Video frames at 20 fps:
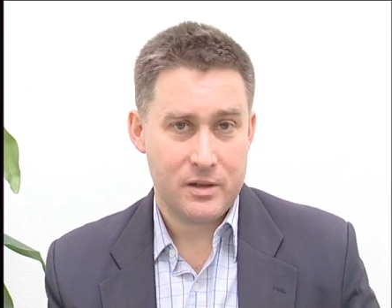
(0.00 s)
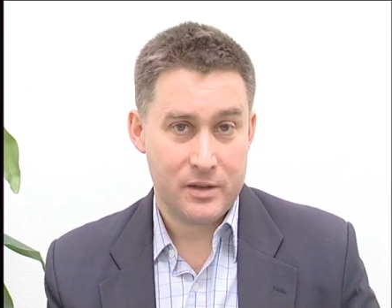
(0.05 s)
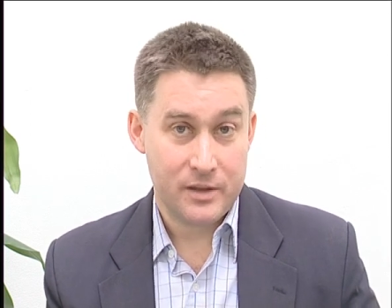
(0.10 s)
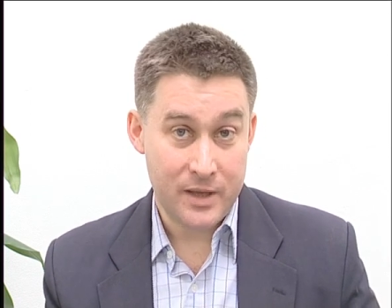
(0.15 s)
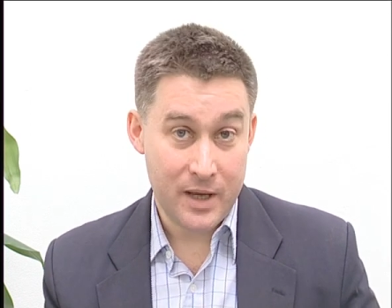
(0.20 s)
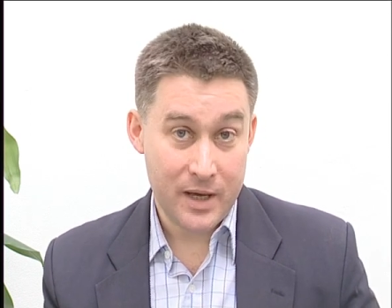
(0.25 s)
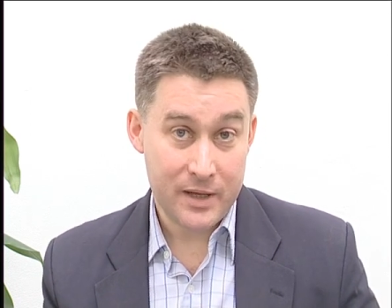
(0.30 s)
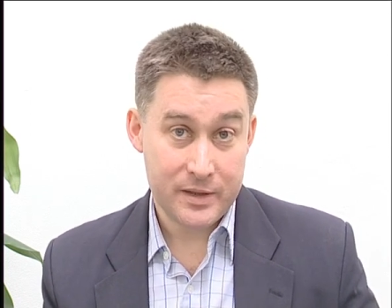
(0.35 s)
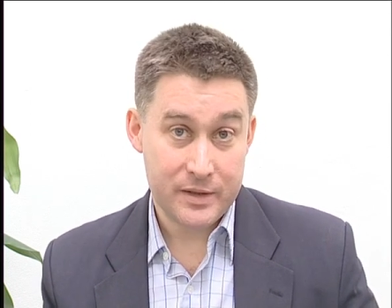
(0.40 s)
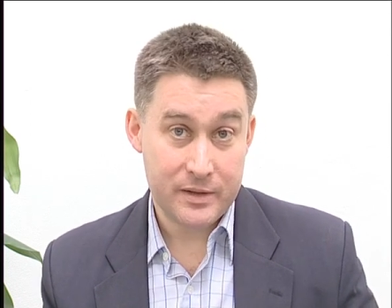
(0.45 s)

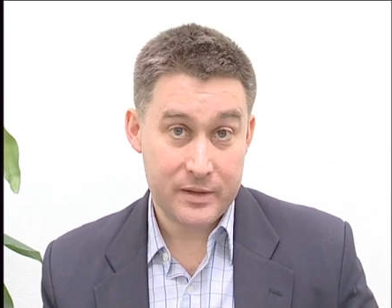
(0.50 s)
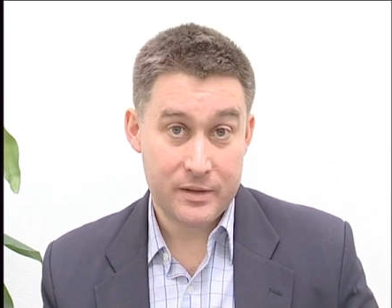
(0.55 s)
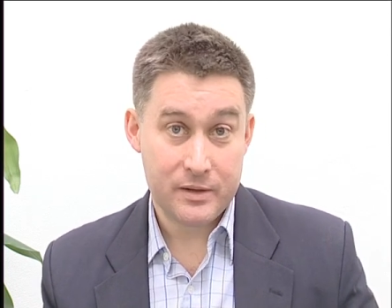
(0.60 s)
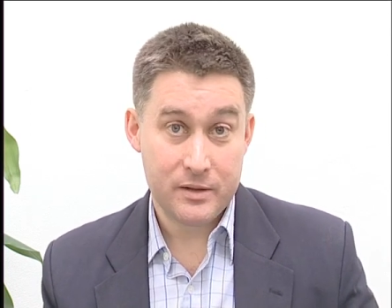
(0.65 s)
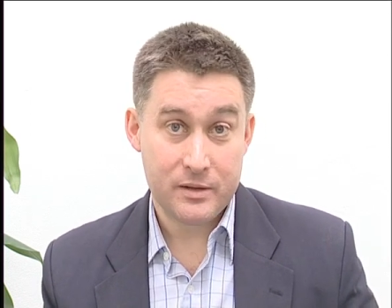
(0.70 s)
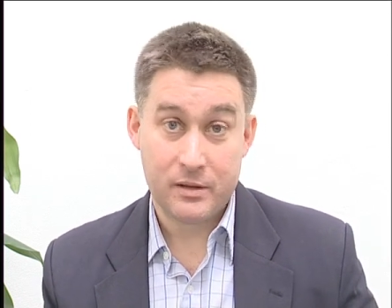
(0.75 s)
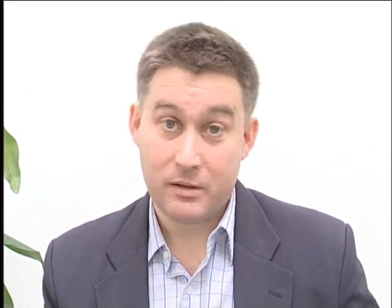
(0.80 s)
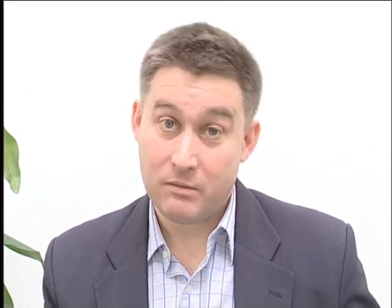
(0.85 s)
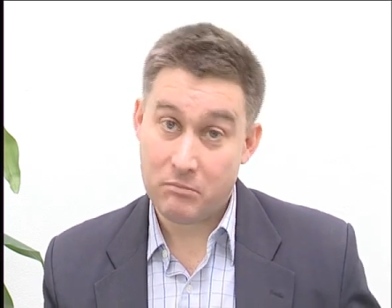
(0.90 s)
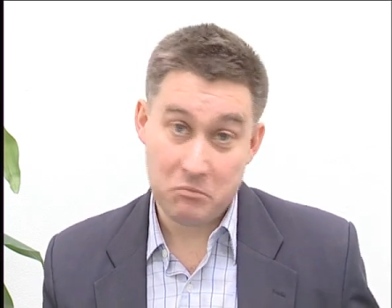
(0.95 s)
Yes,
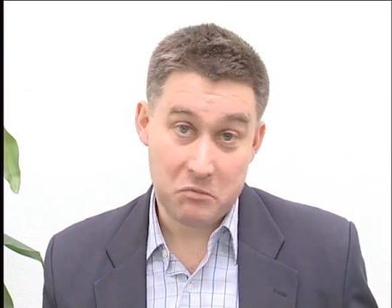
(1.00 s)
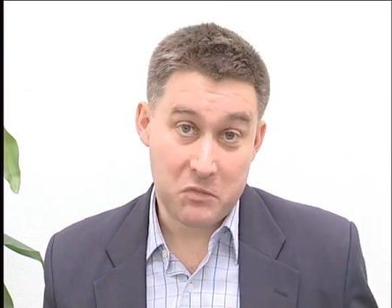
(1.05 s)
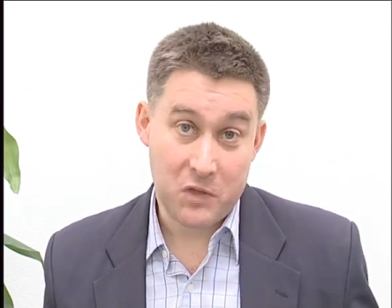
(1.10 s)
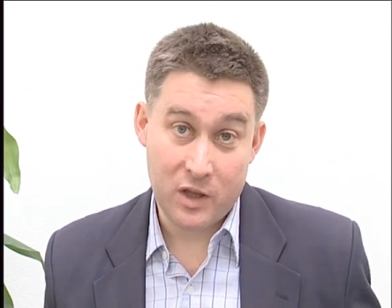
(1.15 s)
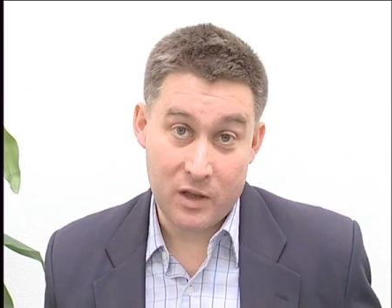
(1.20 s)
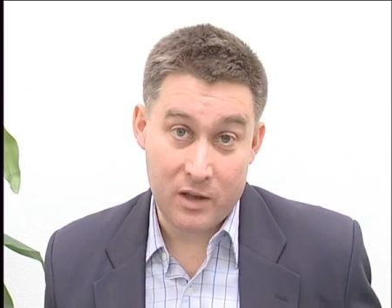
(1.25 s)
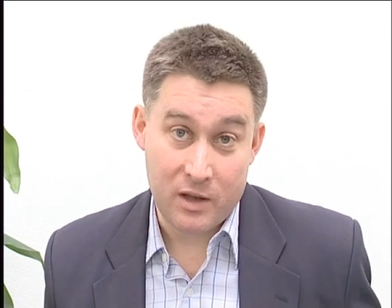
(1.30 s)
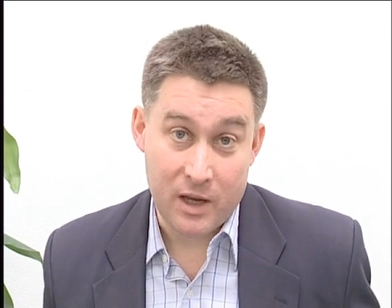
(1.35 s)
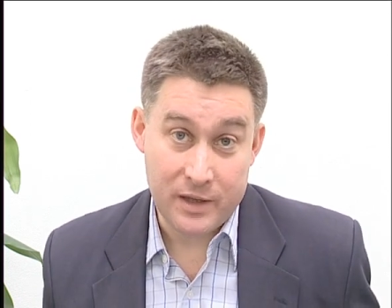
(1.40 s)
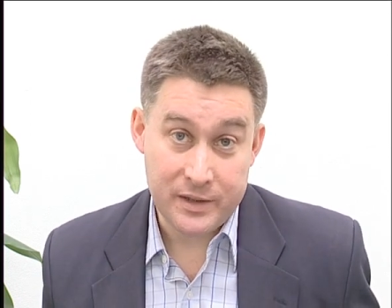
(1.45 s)

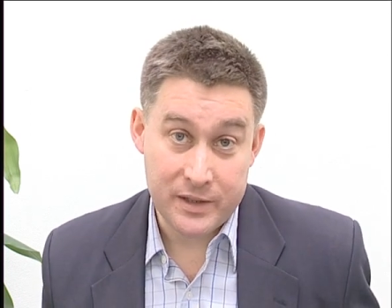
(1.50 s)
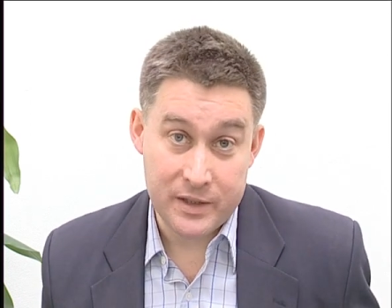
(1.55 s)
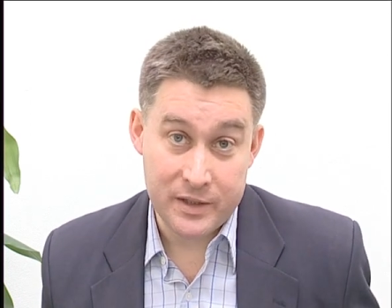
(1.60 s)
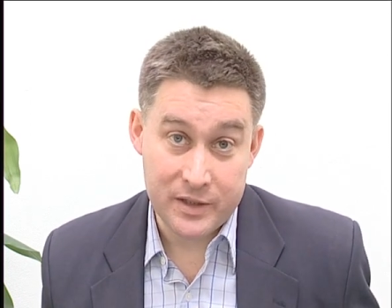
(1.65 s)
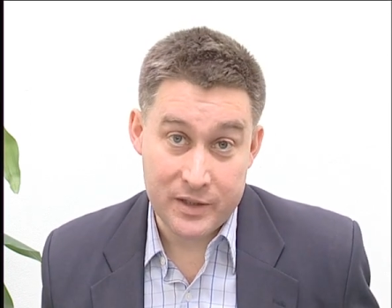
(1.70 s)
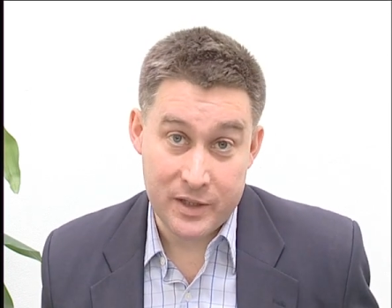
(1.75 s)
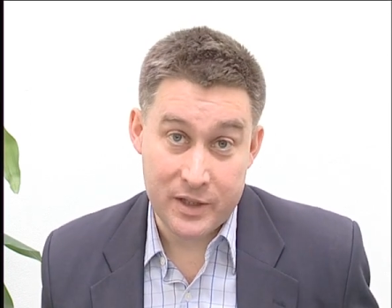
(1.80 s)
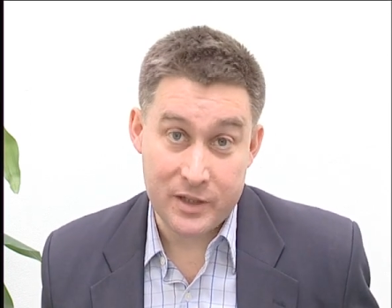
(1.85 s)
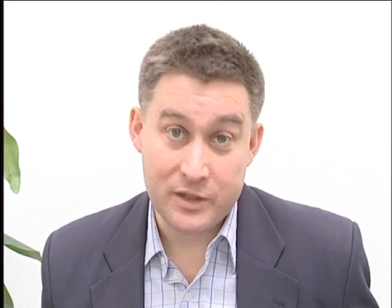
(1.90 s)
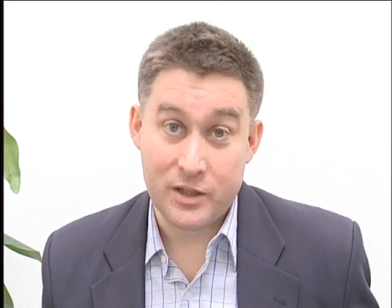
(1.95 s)
gut
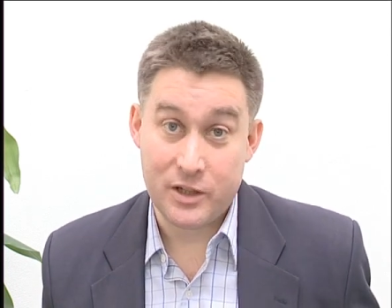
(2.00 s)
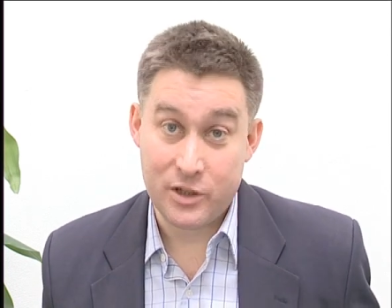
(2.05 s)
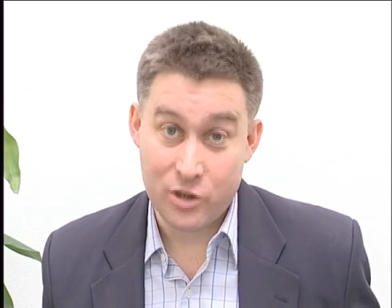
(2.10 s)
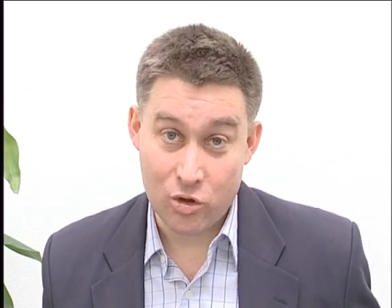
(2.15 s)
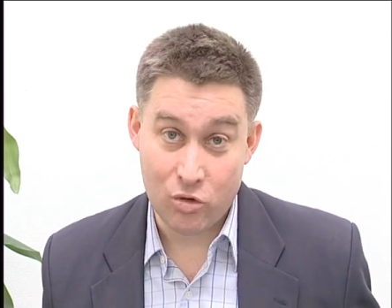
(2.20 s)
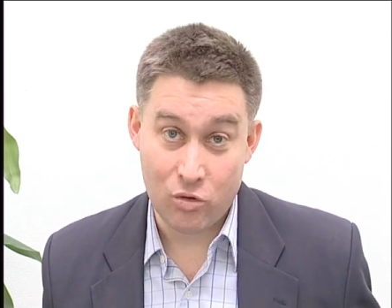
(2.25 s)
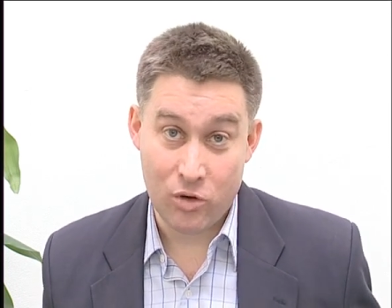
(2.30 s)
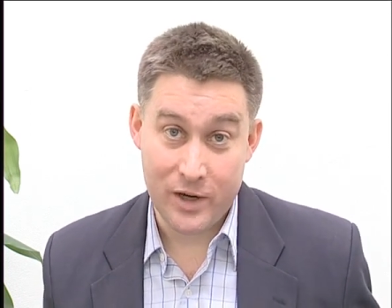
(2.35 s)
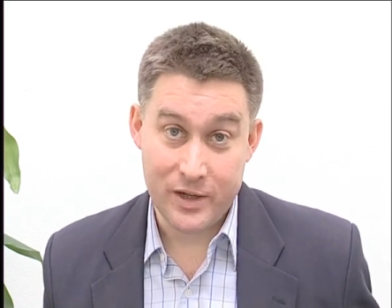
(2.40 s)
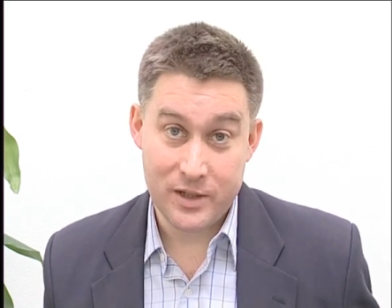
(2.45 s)
instinct is
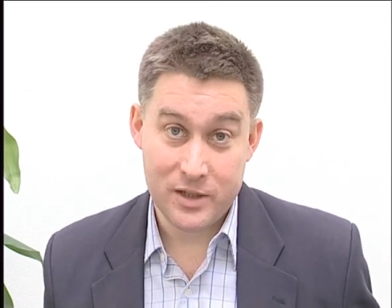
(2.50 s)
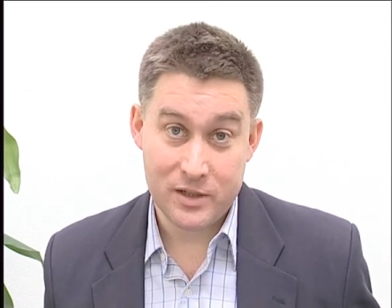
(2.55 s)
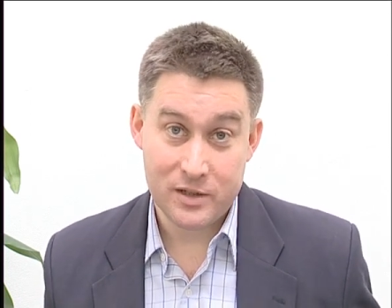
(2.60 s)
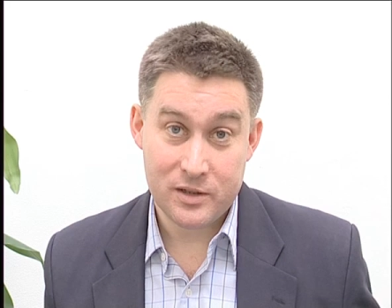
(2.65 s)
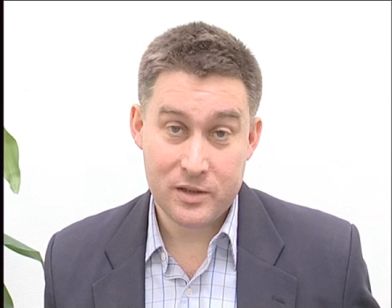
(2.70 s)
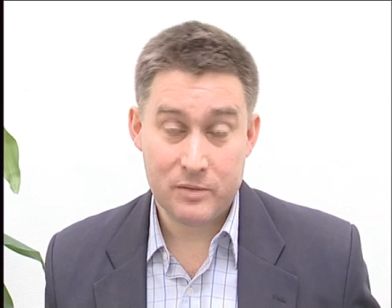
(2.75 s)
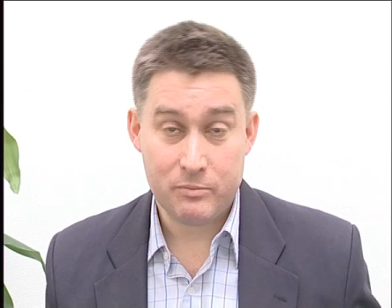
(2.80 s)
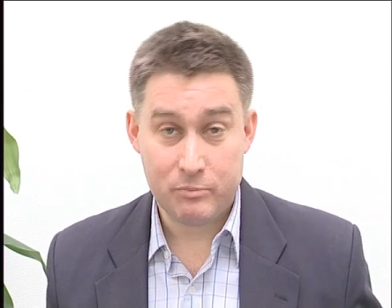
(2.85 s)
great,